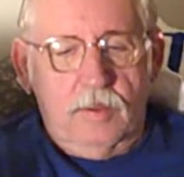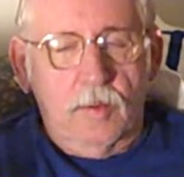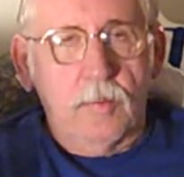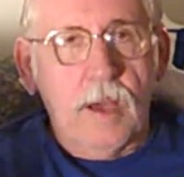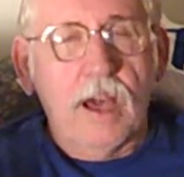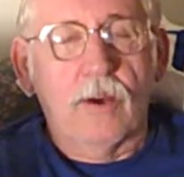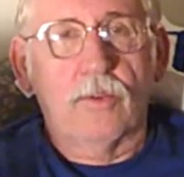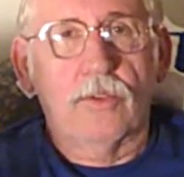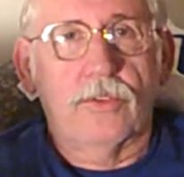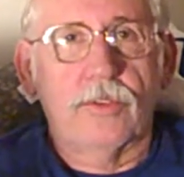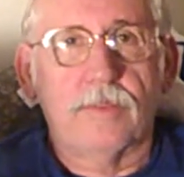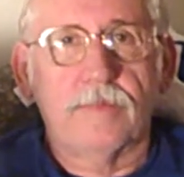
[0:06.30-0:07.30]
the
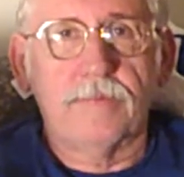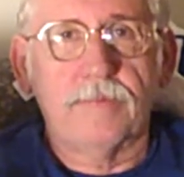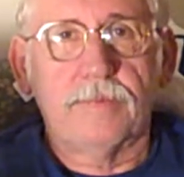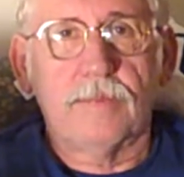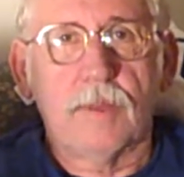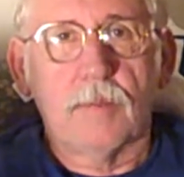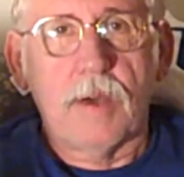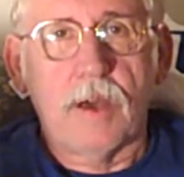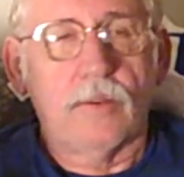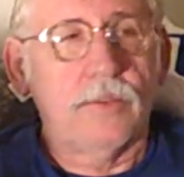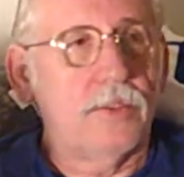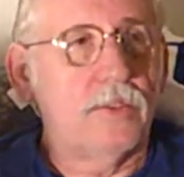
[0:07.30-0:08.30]
mouth, uh-huh. the
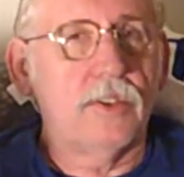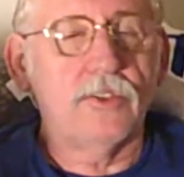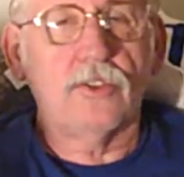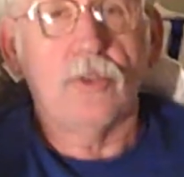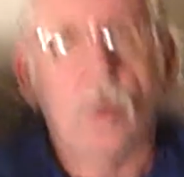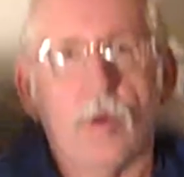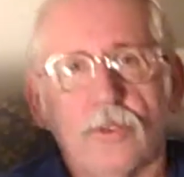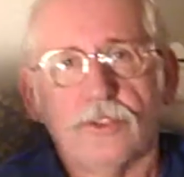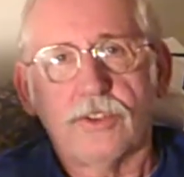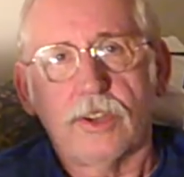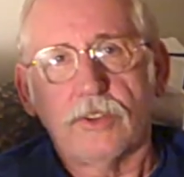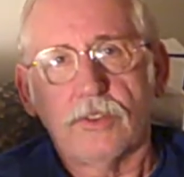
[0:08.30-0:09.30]
mouth. There's an oral
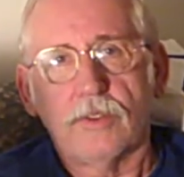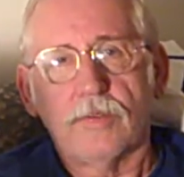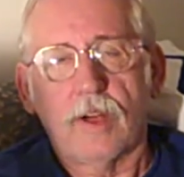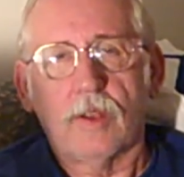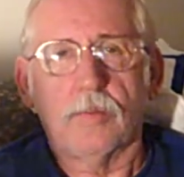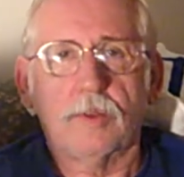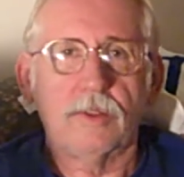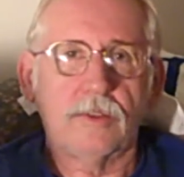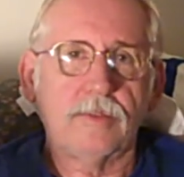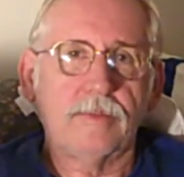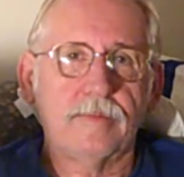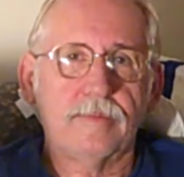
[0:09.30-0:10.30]
stage of
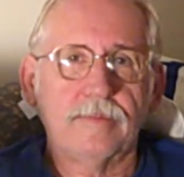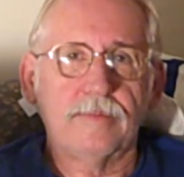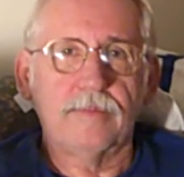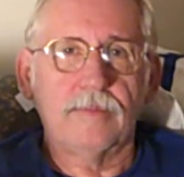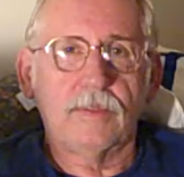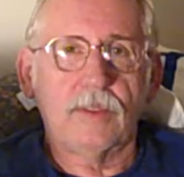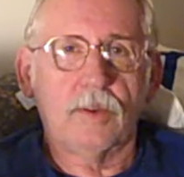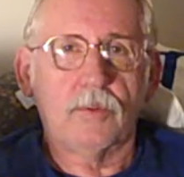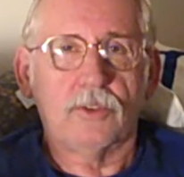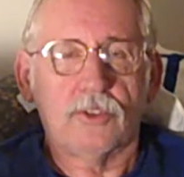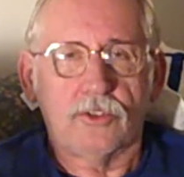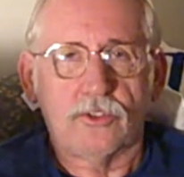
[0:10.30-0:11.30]
development.
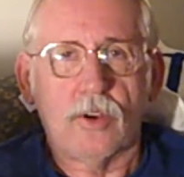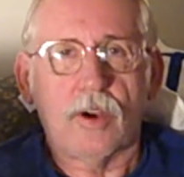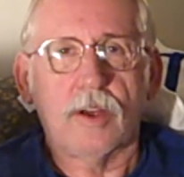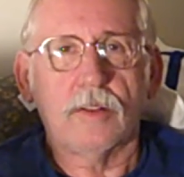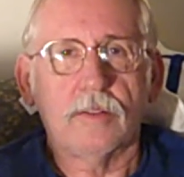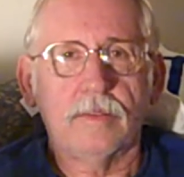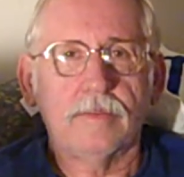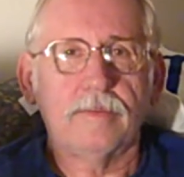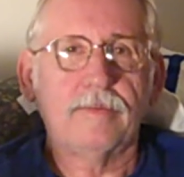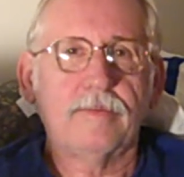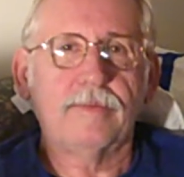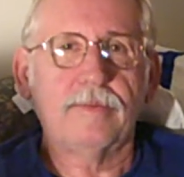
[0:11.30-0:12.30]
yes, but that doesn't
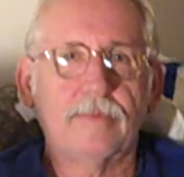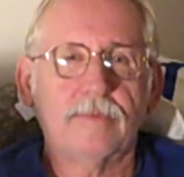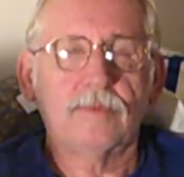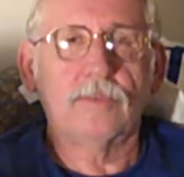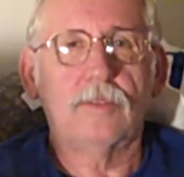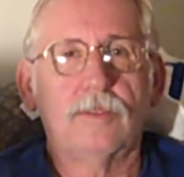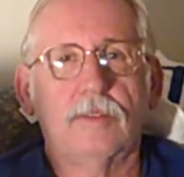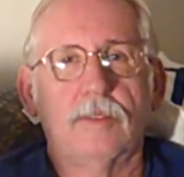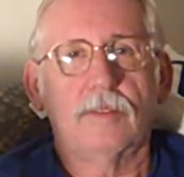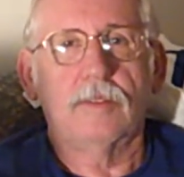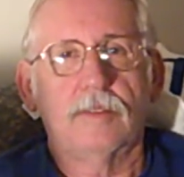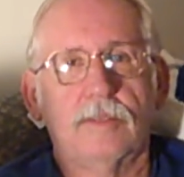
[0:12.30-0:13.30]
have to do with bad
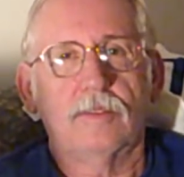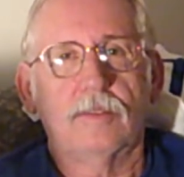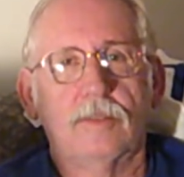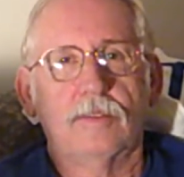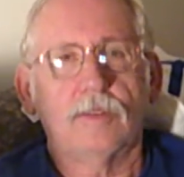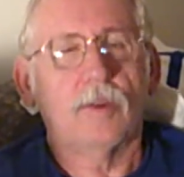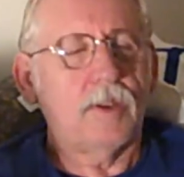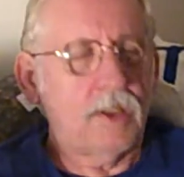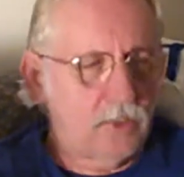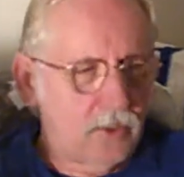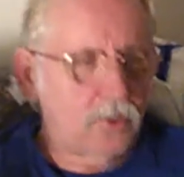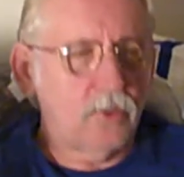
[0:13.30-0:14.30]
breath. No, I
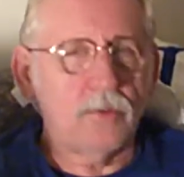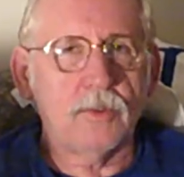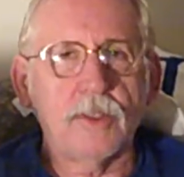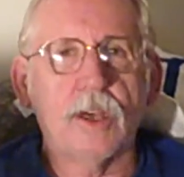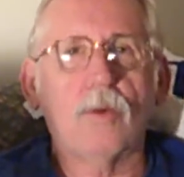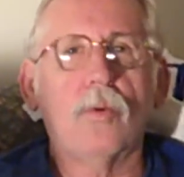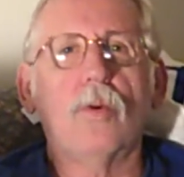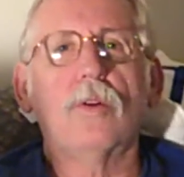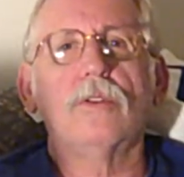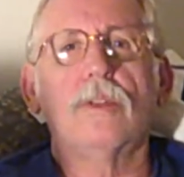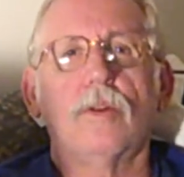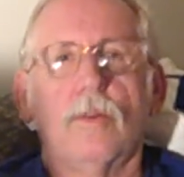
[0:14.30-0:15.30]
know about Freud's
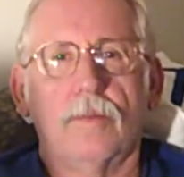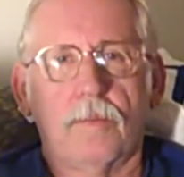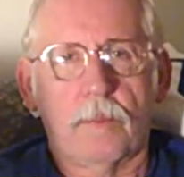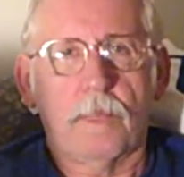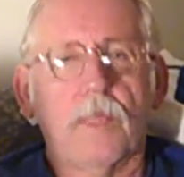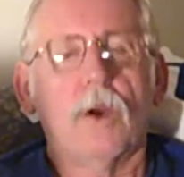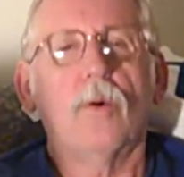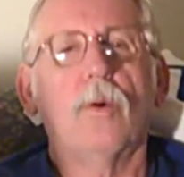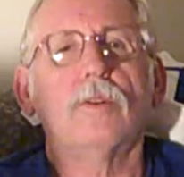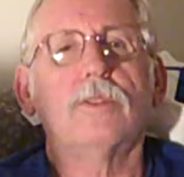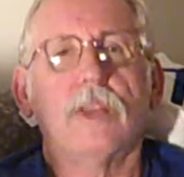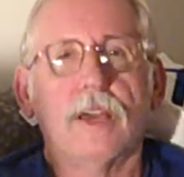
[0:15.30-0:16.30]
all, theory.
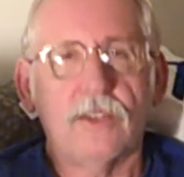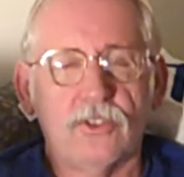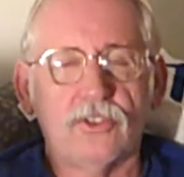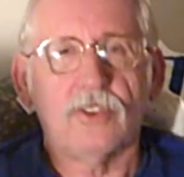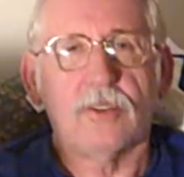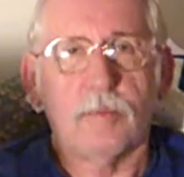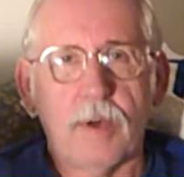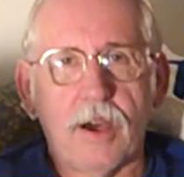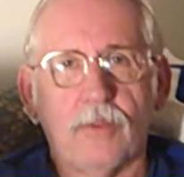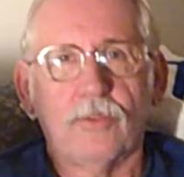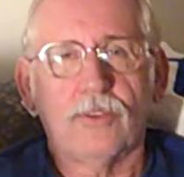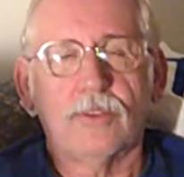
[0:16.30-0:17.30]
All taste in the
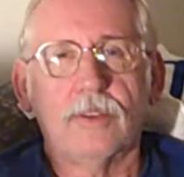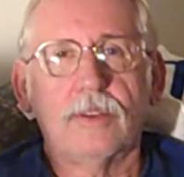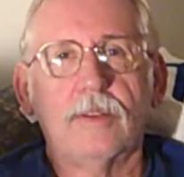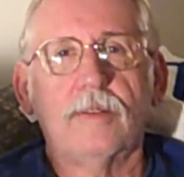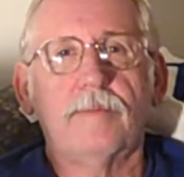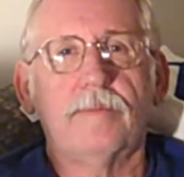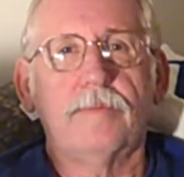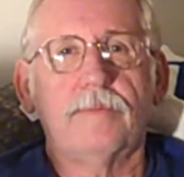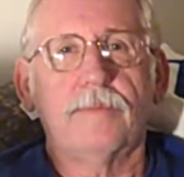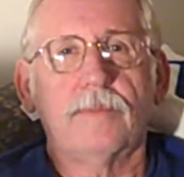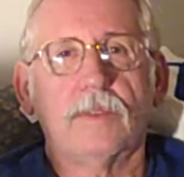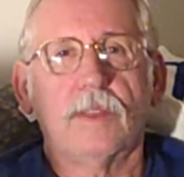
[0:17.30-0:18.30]
mouth
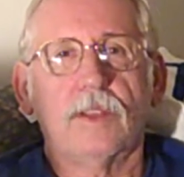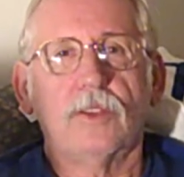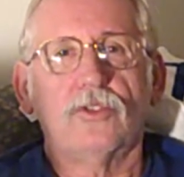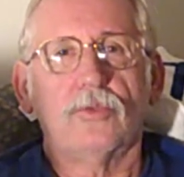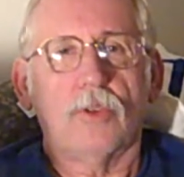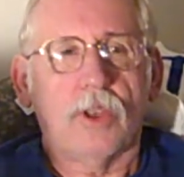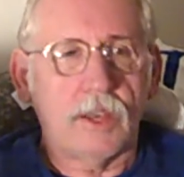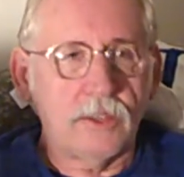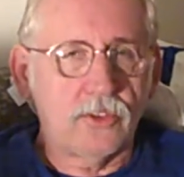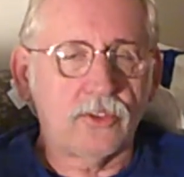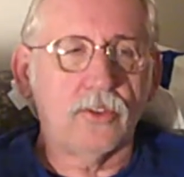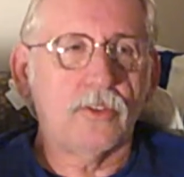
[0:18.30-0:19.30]
is
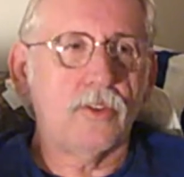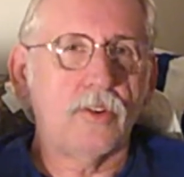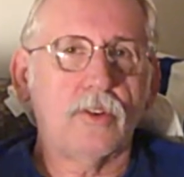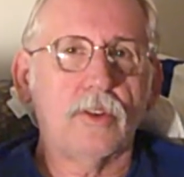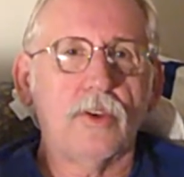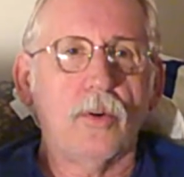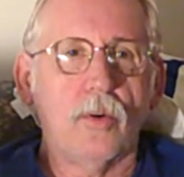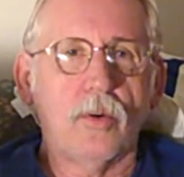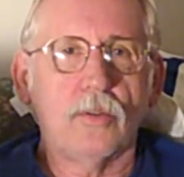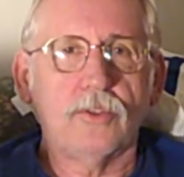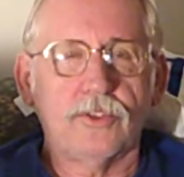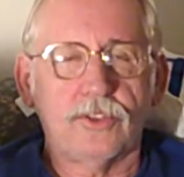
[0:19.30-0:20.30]
relates to the early
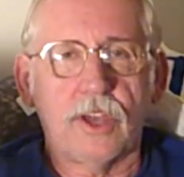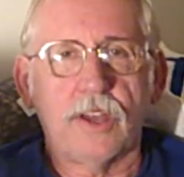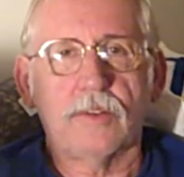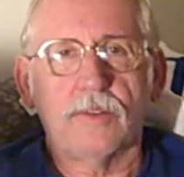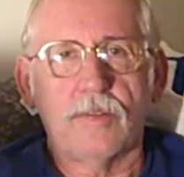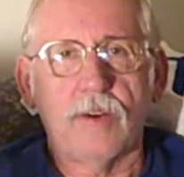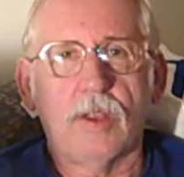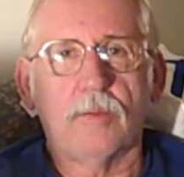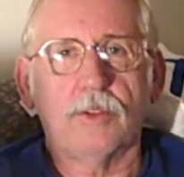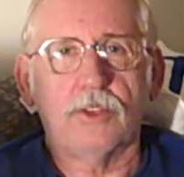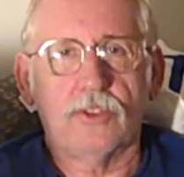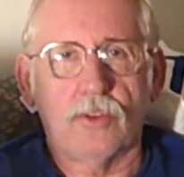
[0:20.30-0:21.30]
oral state of
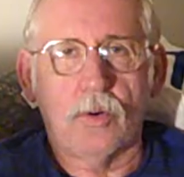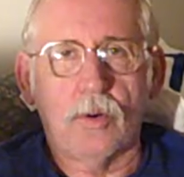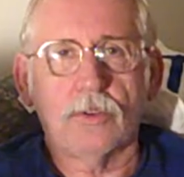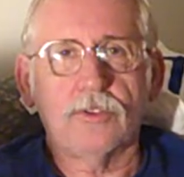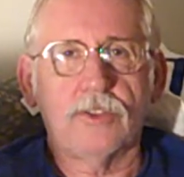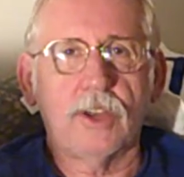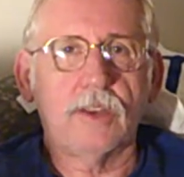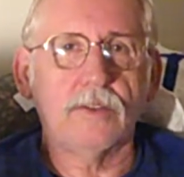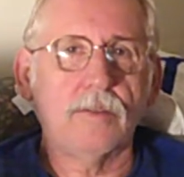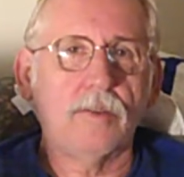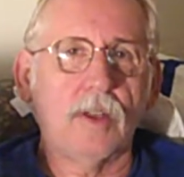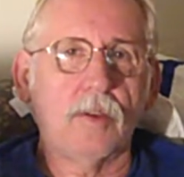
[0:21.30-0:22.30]
development. Is an oral state
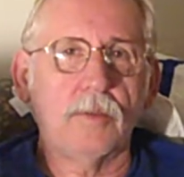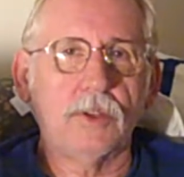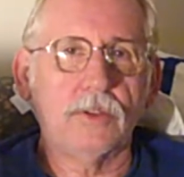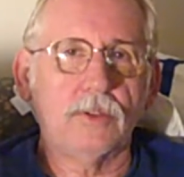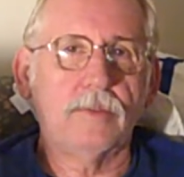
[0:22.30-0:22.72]
of development?